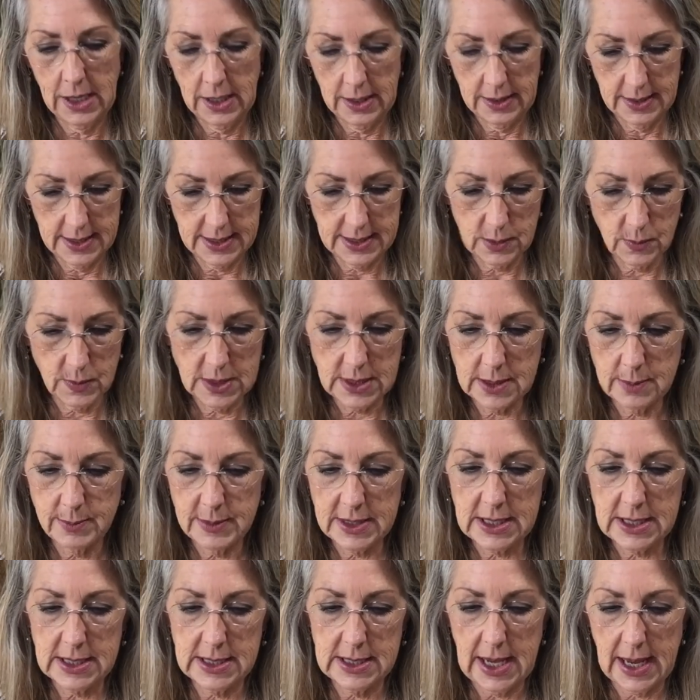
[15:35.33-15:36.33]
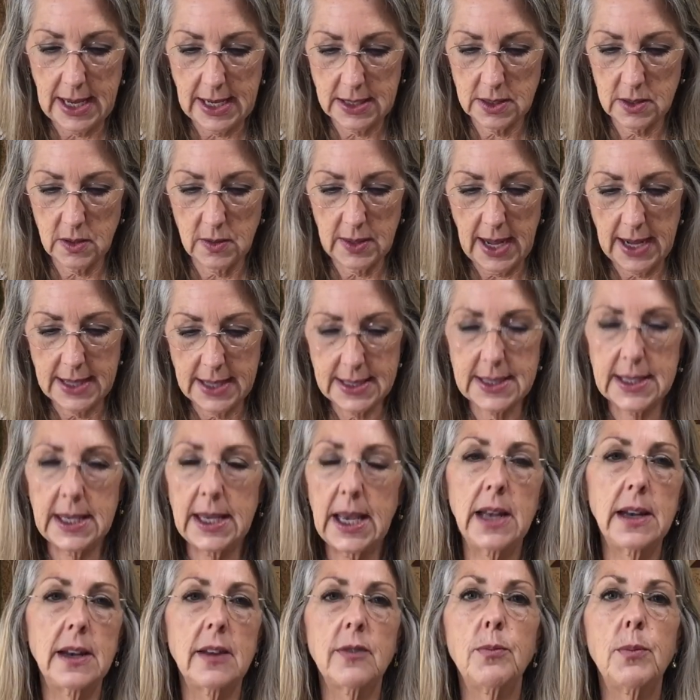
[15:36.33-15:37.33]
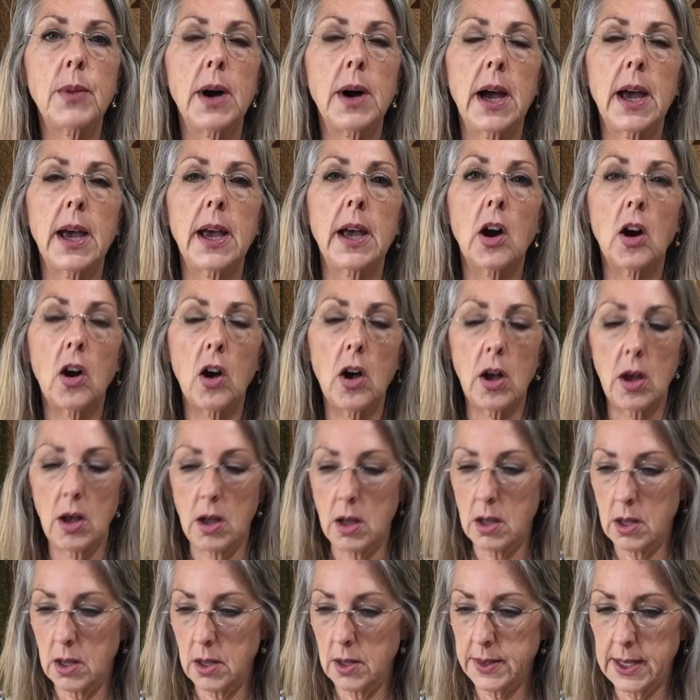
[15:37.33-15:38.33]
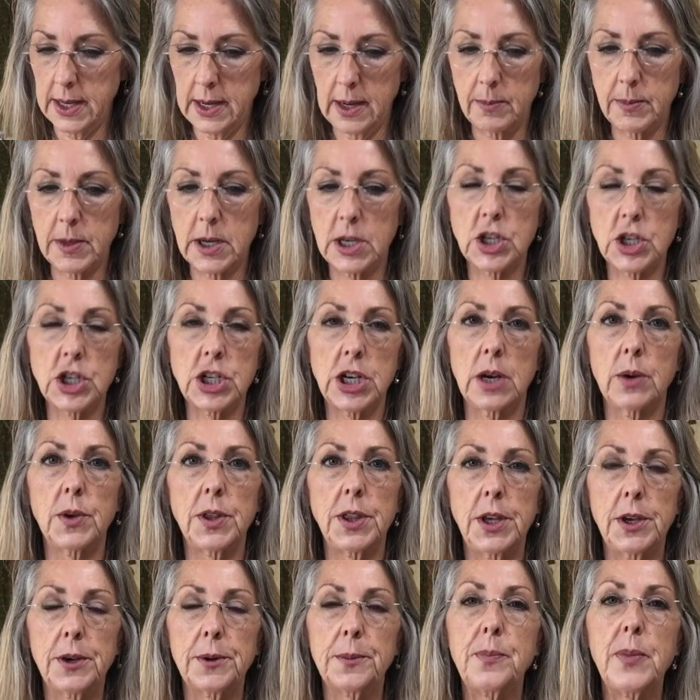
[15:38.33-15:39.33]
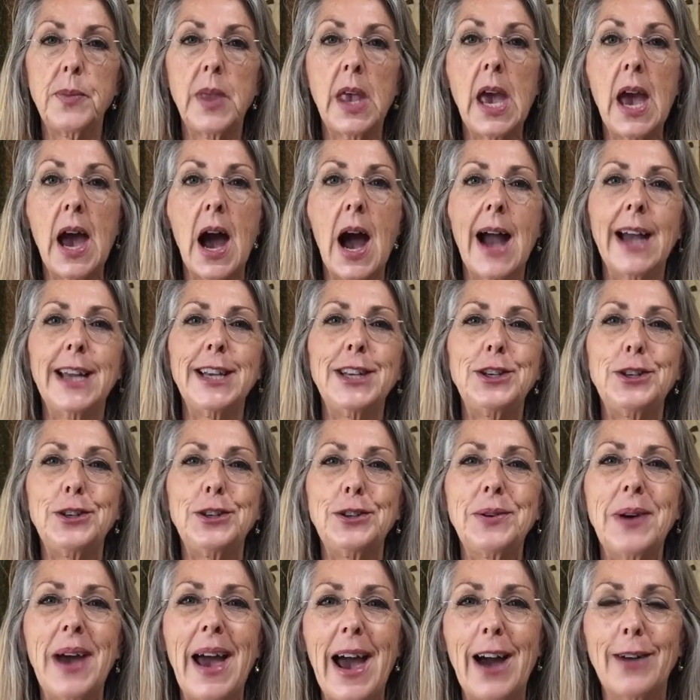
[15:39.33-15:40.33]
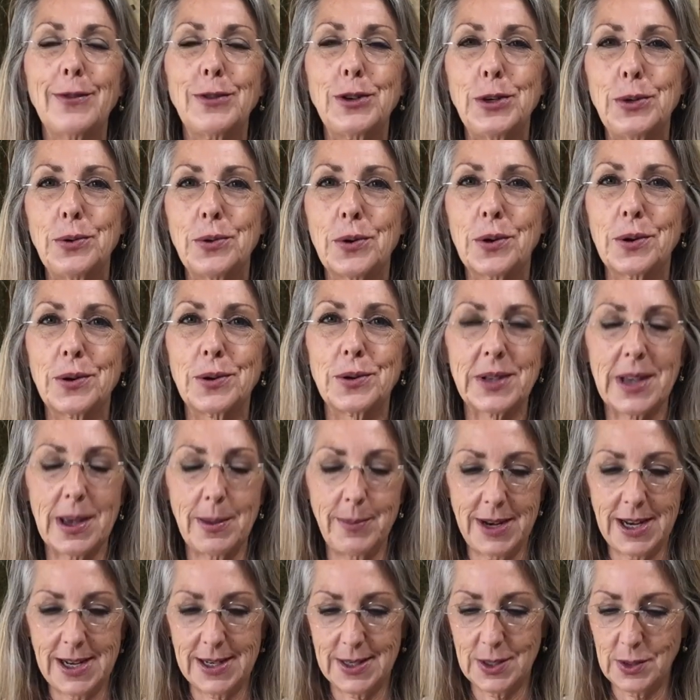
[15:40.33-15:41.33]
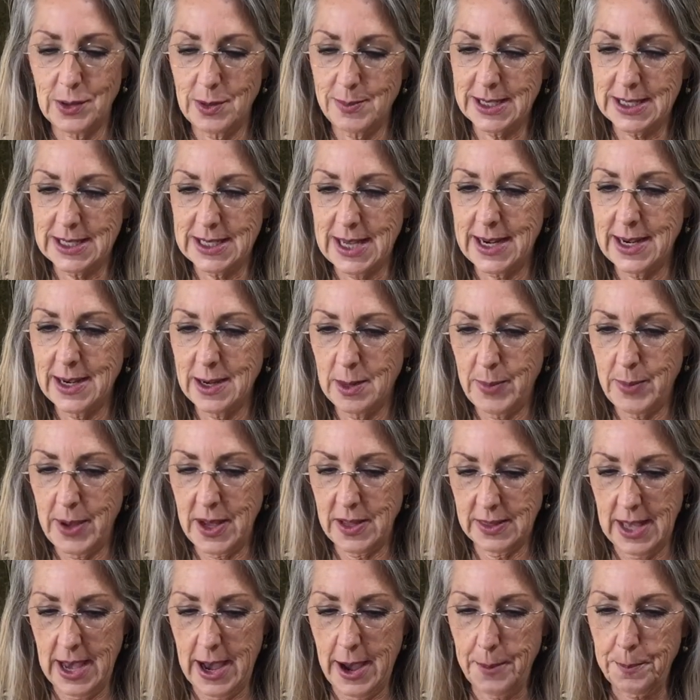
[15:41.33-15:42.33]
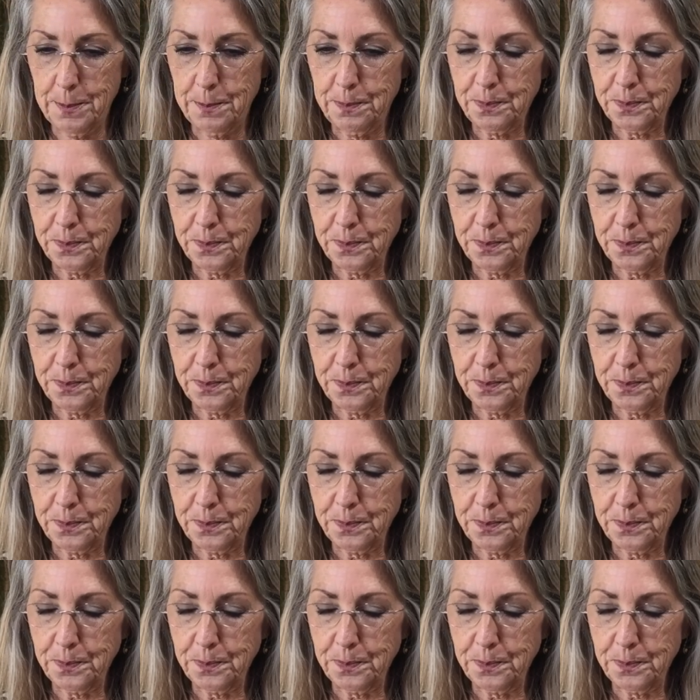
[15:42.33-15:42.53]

This was a mistake. So that's the end of my haul that I'm going to share with you. I do have 2 orders coming in, so I'm excited about that.